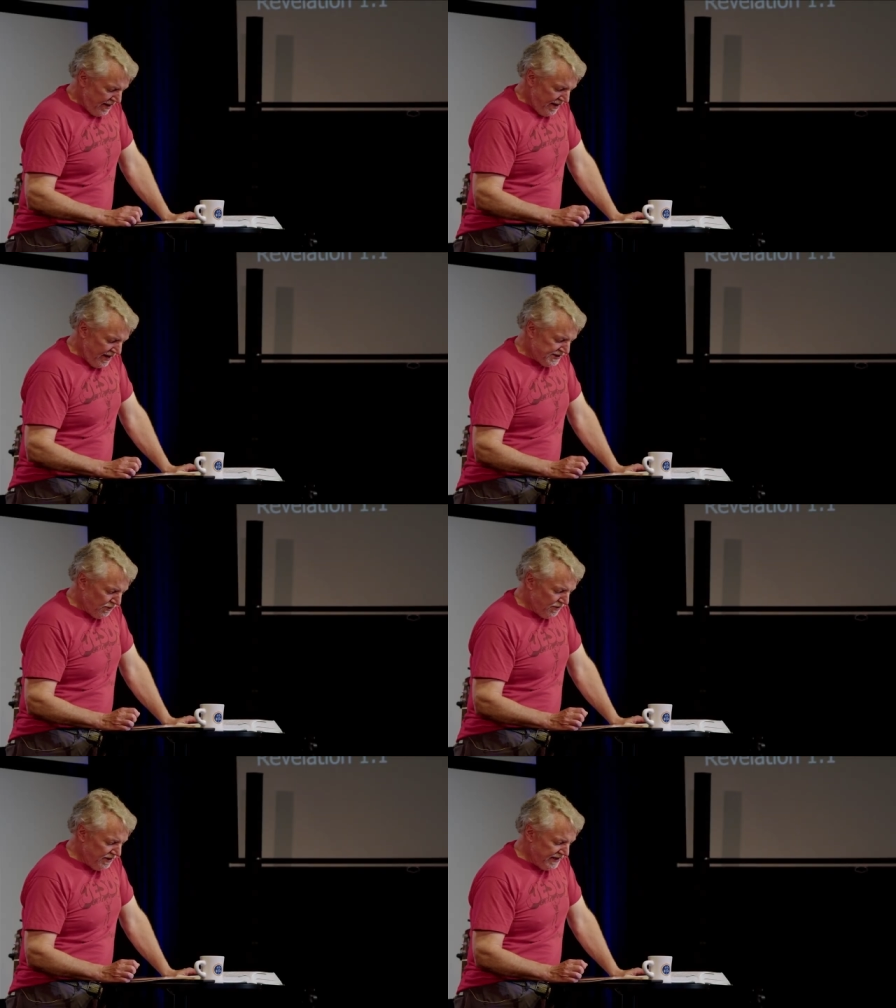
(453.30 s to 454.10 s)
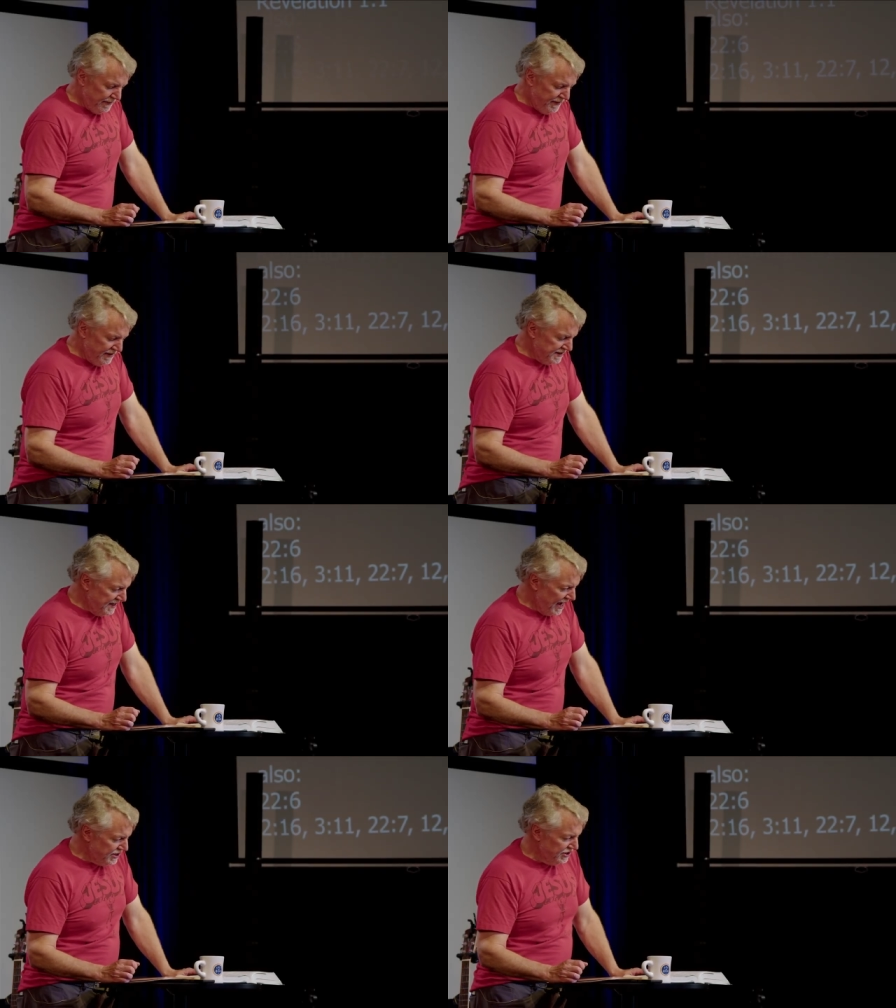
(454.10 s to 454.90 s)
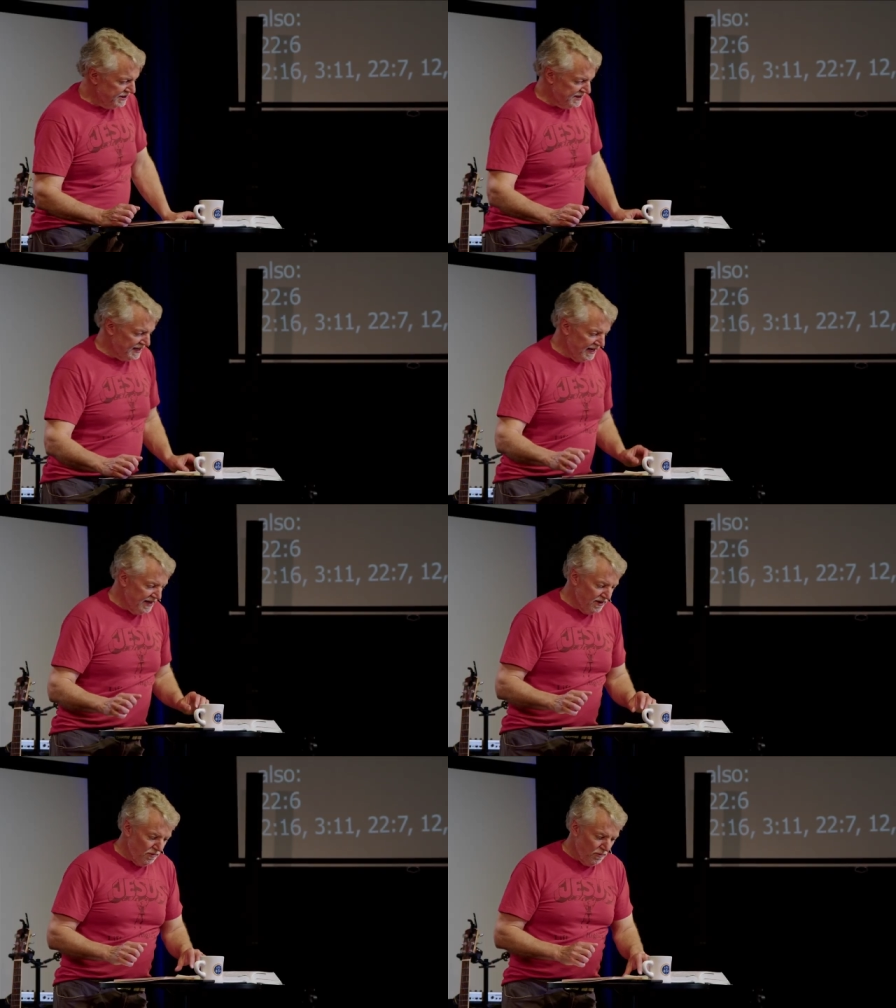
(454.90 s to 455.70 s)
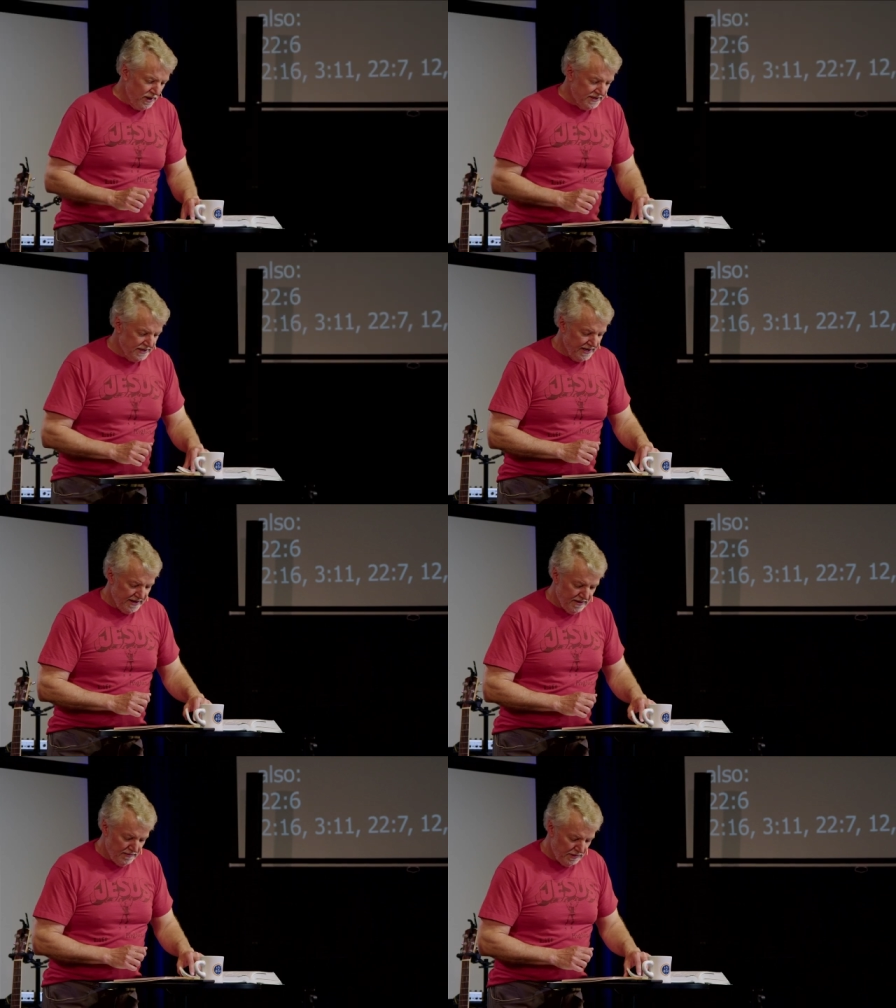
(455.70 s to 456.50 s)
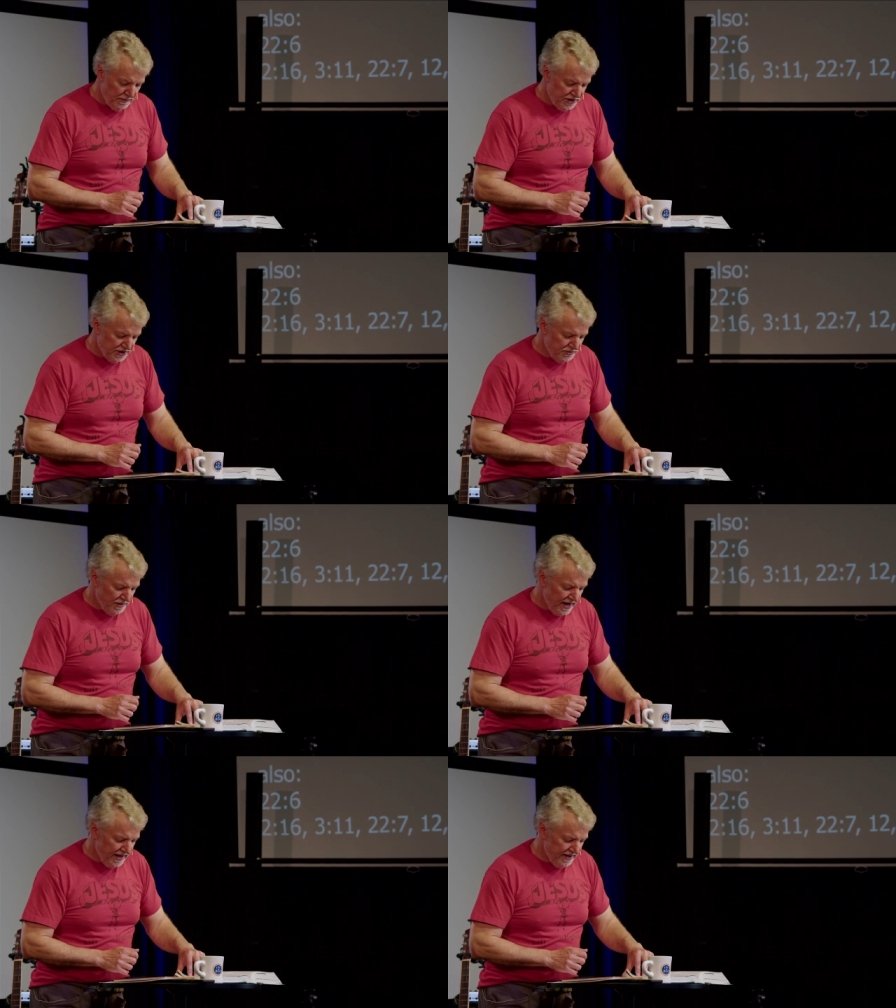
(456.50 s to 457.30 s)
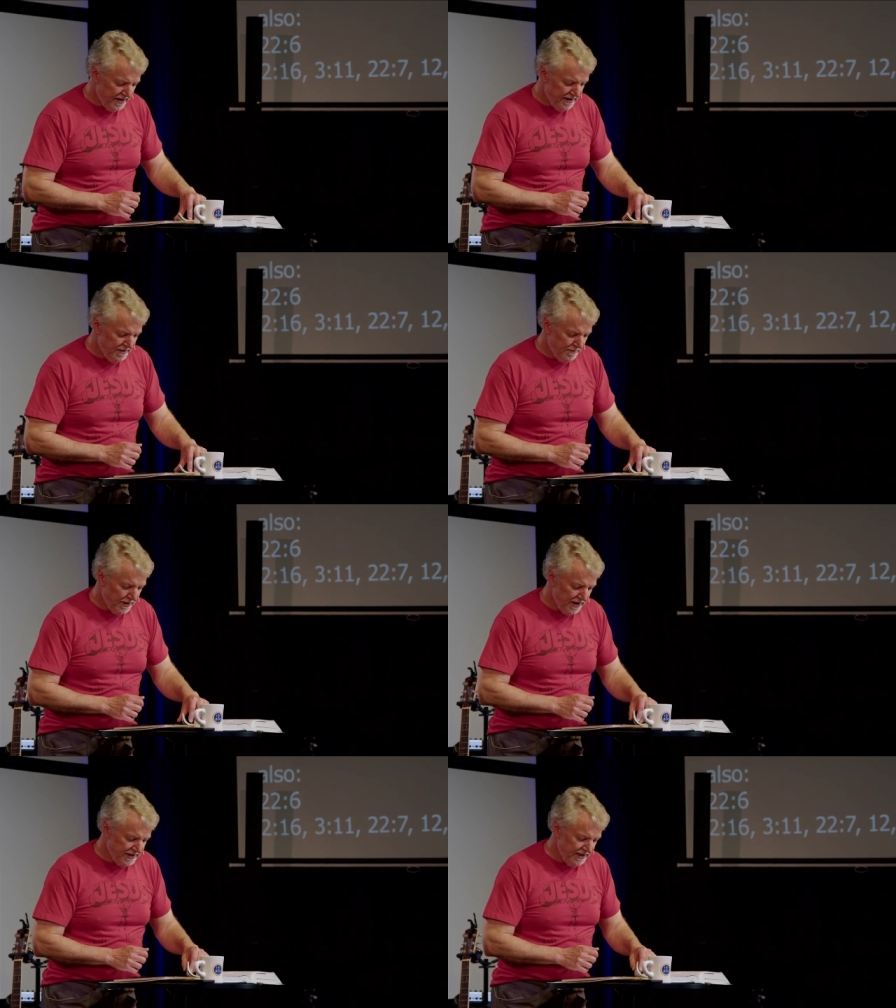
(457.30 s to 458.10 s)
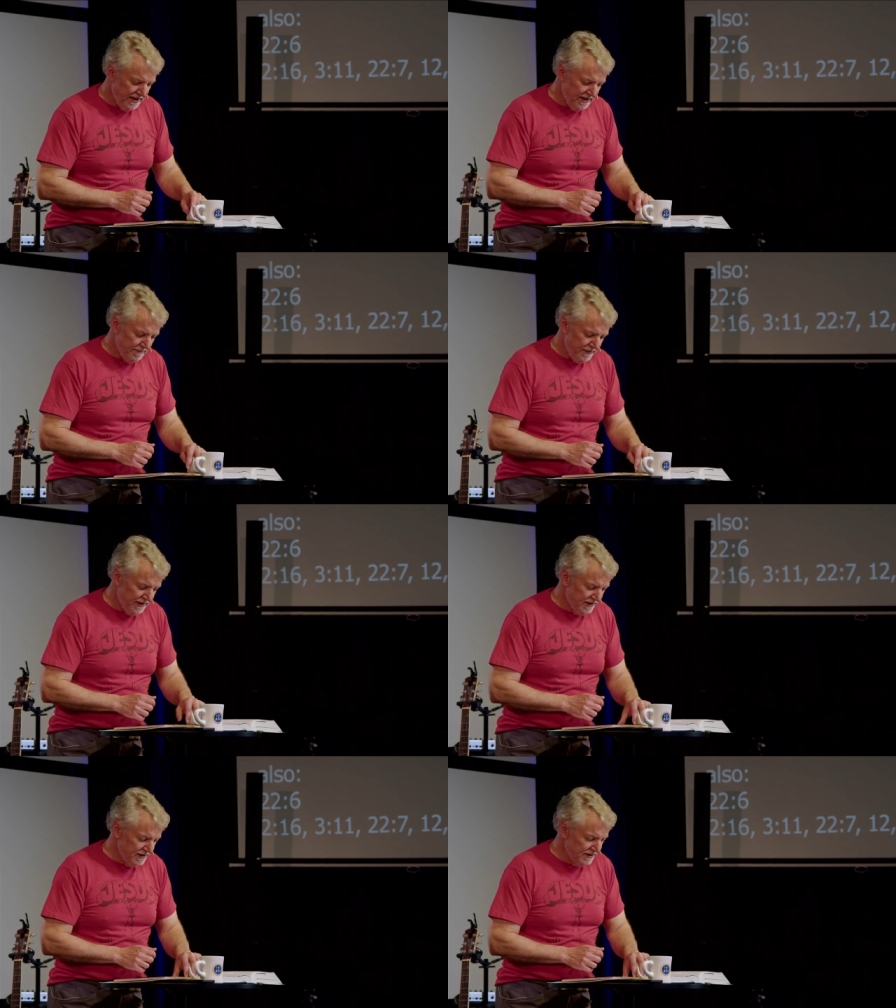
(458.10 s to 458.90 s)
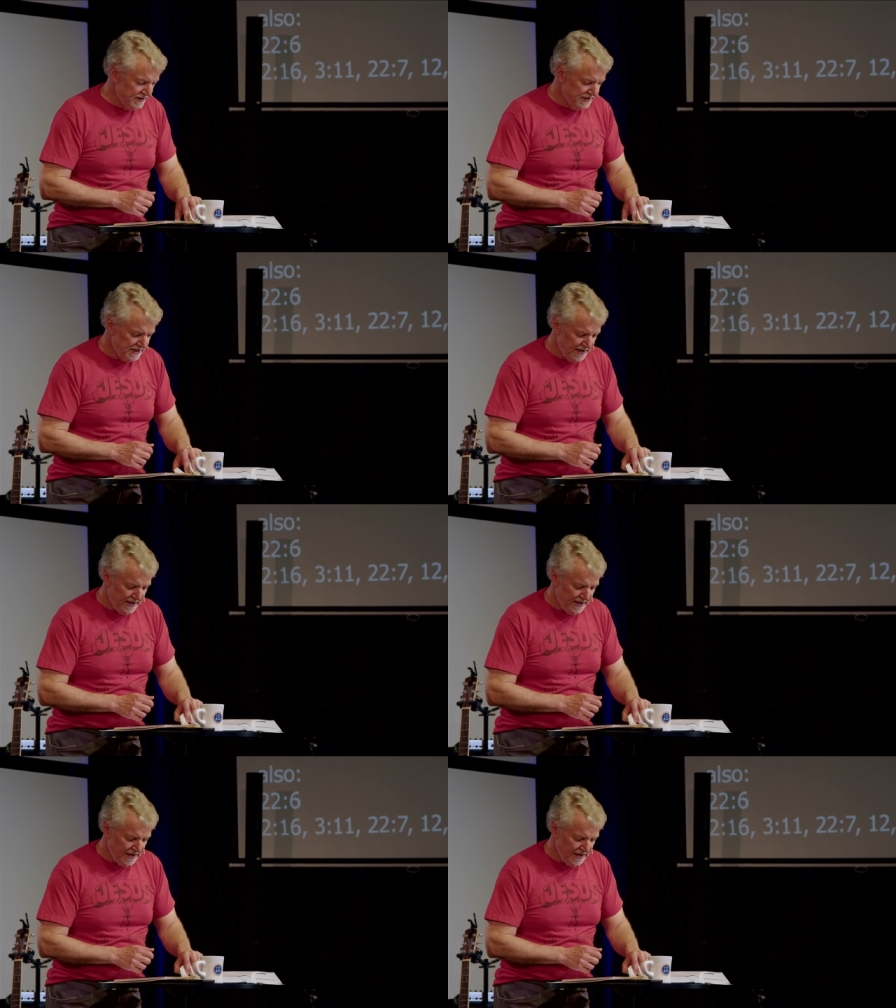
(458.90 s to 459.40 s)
It's a word that appears not just in what, uh, what we just read, but it appears